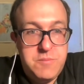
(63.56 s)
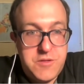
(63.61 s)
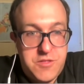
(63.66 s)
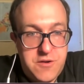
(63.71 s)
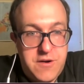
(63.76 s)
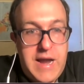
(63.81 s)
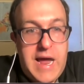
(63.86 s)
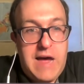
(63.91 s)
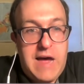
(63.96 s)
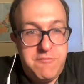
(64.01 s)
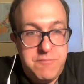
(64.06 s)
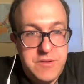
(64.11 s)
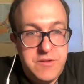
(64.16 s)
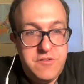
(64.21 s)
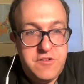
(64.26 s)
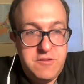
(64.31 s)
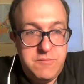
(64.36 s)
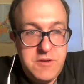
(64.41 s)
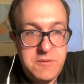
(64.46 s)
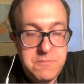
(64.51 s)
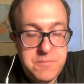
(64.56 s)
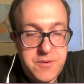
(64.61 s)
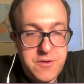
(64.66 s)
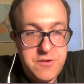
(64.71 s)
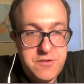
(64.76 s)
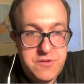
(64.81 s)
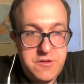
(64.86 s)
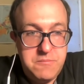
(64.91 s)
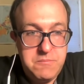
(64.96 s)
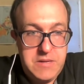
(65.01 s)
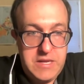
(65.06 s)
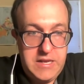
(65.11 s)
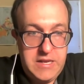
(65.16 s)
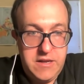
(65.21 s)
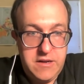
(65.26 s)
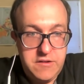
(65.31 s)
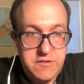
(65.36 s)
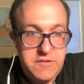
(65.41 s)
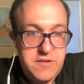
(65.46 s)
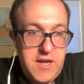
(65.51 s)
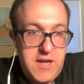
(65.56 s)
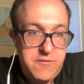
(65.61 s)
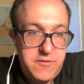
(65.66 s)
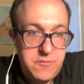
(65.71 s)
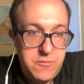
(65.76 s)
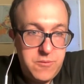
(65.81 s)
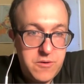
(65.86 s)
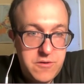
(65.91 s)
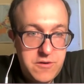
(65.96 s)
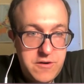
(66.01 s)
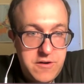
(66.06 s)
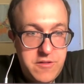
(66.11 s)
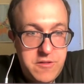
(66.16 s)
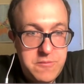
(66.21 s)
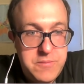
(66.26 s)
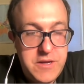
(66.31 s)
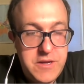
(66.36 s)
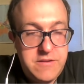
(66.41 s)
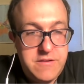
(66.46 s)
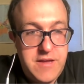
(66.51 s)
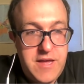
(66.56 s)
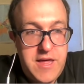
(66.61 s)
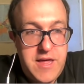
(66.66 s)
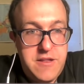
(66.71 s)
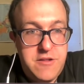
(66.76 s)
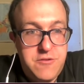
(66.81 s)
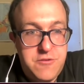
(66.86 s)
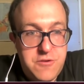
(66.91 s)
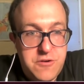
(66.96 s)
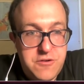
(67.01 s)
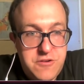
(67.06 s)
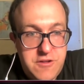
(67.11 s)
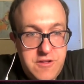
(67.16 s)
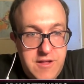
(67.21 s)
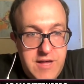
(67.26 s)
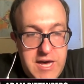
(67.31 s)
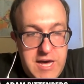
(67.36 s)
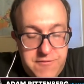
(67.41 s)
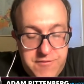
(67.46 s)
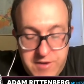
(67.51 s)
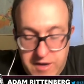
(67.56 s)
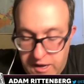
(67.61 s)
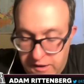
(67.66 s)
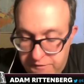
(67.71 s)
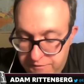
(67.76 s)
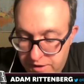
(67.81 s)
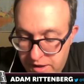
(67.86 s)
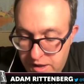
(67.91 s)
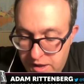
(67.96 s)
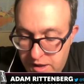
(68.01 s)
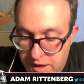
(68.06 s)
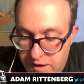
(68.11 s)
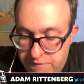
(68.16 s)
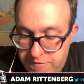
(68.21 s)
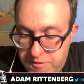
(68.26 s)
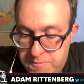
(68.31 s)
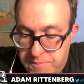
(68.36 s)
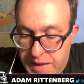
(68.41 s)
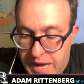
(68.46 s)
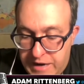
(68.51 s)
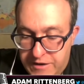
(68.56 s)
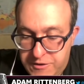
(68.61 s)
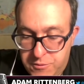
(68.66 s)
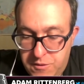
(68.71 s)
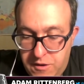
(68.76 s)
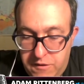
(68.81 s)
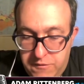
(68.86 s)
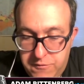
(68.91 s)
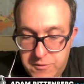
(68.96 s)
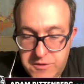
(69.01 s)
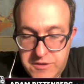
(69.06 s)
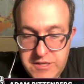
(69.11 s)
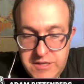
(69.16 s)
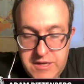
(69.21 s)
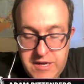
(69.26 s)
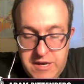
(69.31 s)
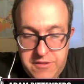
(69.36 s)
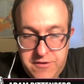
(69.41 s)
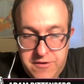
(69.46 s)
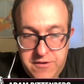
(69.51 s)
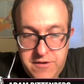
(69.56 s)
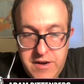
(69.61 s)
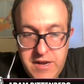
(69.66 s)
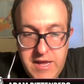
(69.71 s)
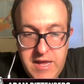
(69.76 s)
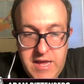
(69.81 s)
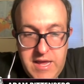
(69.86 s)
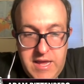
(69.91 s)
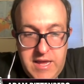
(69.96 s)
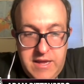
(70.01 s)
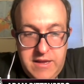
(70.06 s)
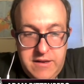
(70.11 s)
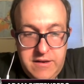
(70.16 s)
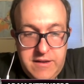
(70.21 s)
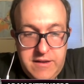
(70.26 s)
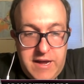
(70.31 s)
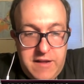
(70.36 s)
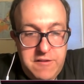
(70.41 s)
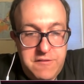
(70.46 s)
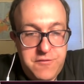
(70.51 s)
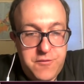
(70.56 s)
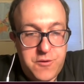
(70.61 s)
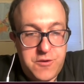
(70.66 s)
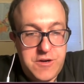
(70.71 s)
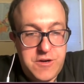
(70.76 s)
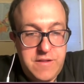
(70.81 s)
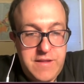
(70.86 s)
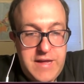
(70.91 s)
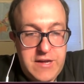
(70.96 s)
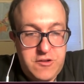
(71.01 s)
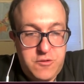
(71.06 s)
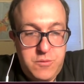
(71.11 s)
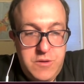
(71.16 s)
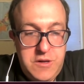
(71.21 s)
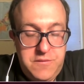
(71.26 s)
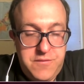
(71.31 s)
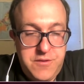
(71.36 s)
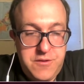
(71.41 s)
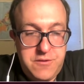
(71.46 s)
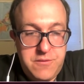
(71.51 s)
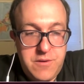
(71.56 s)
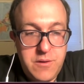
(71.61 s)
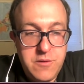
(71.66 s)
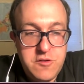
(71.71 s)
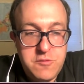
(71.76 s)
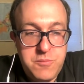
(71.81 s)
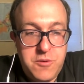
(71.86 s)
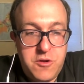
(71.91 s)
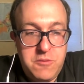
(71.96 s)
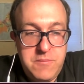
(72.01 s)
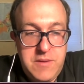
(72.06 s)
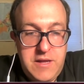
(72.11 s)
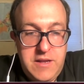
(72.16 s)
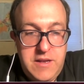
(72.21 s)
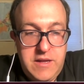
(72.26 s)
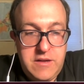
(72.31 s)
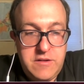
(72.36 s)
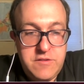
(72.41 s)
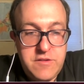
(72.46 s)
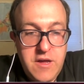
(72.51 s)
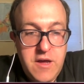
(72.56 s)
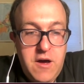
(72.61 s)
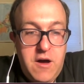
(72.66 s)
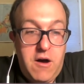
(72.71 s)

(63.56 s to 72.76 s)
but there have been some in-person meetings. Kevin Warren of the Big Ten and George Kliavkoff of the Pac-12 were together in California last week for the Rose Bowl meetings.